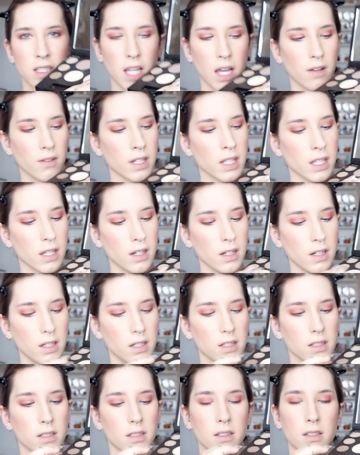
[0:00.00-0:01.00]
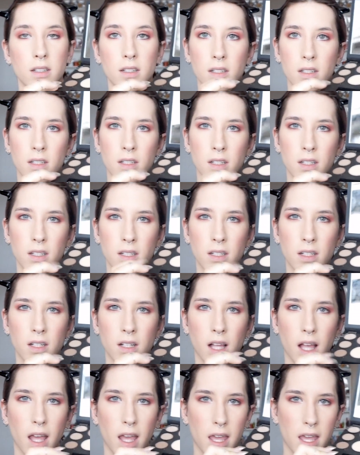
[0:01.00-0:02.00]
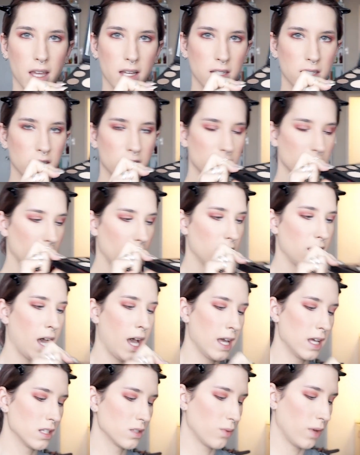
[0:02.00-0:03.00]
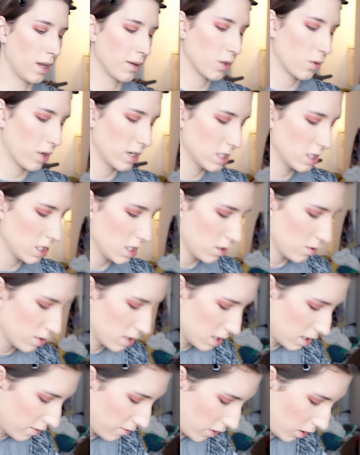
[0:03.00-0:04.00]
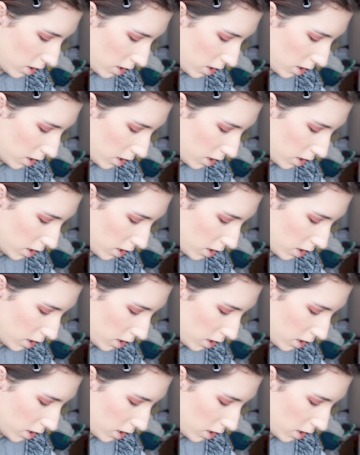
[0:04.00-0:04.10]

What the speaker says: down here. And that is what I'm going to use to fill